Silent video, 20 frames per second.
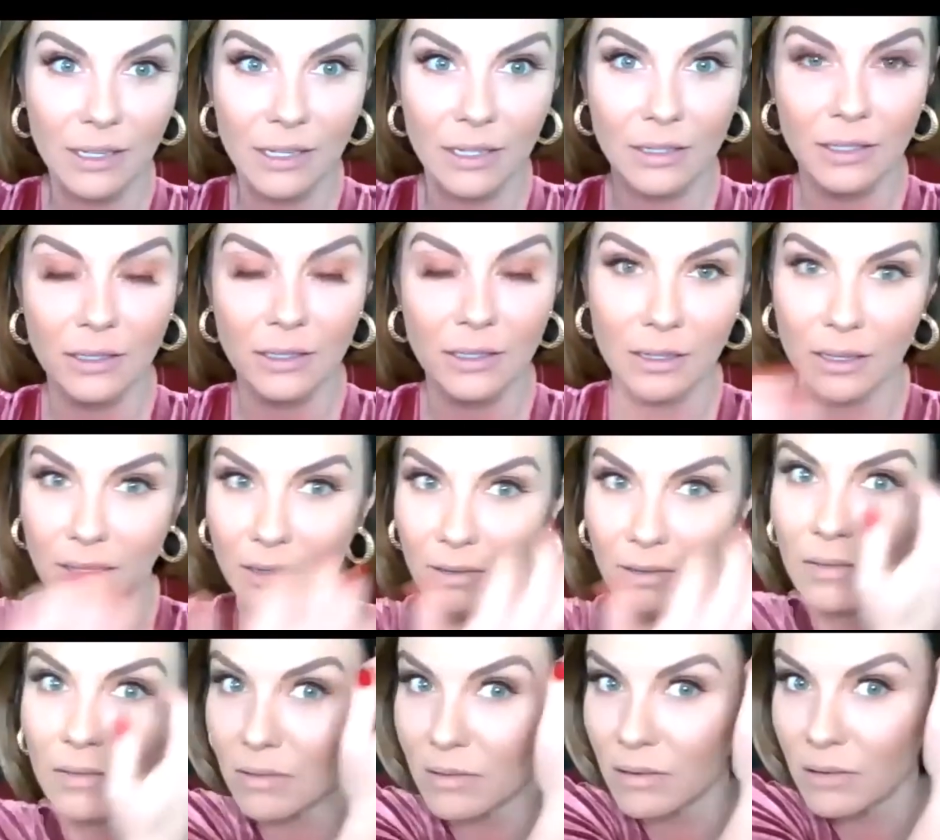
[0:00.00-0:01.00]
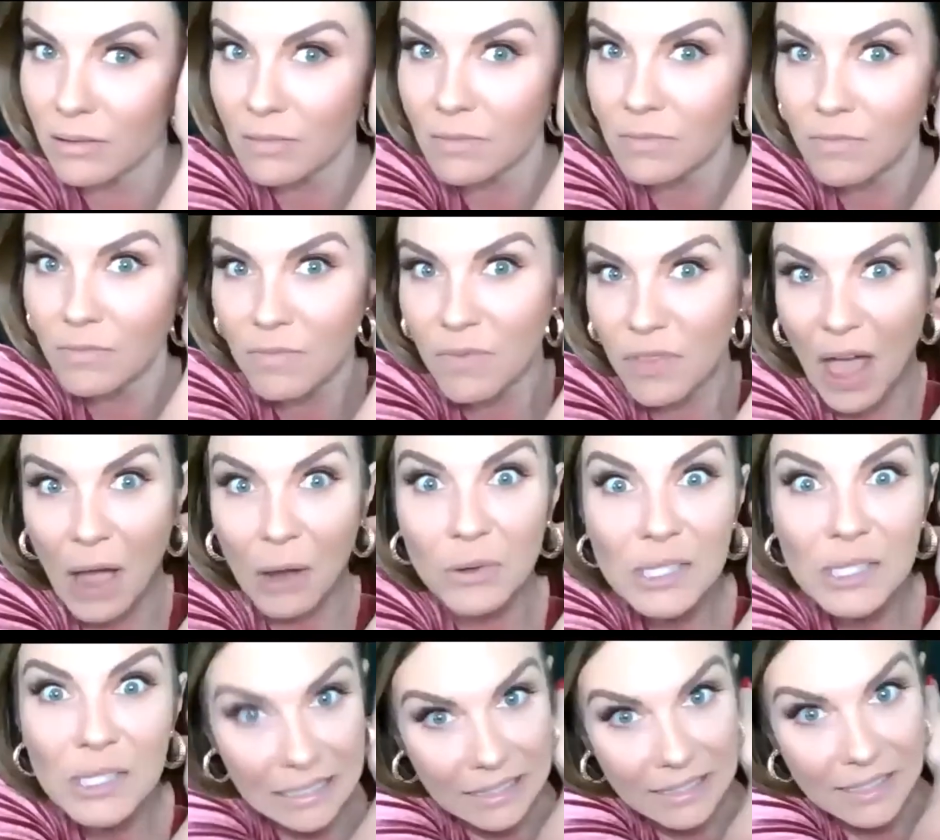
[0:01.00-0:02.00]
It's
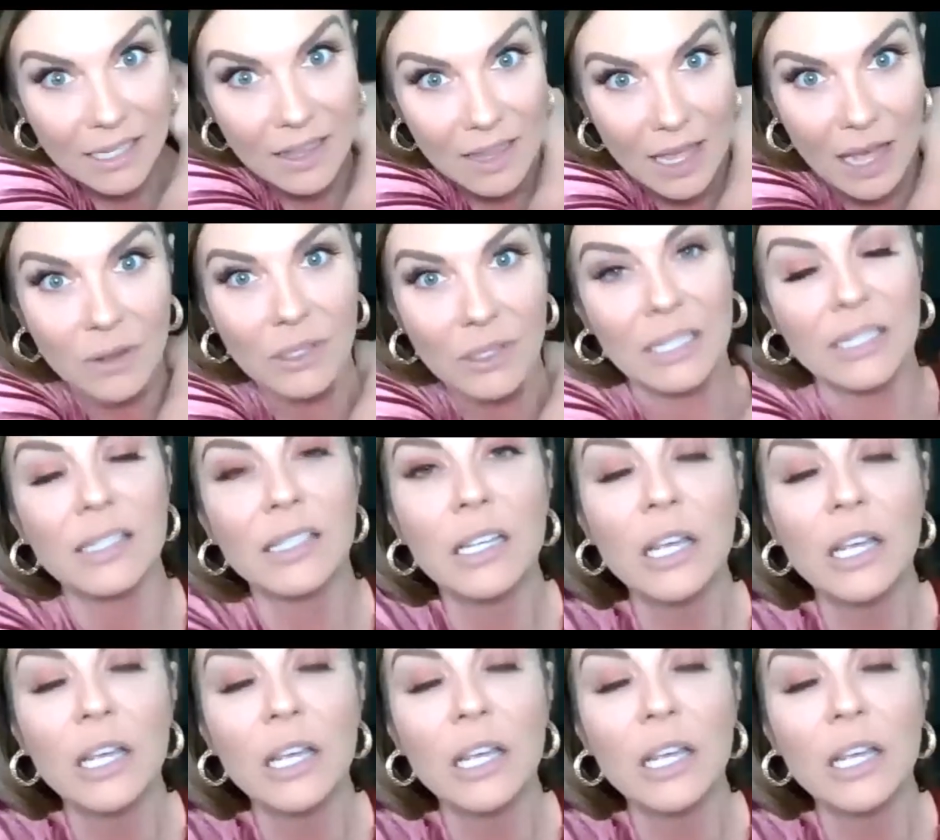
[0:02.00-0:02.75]
thousands and thousands.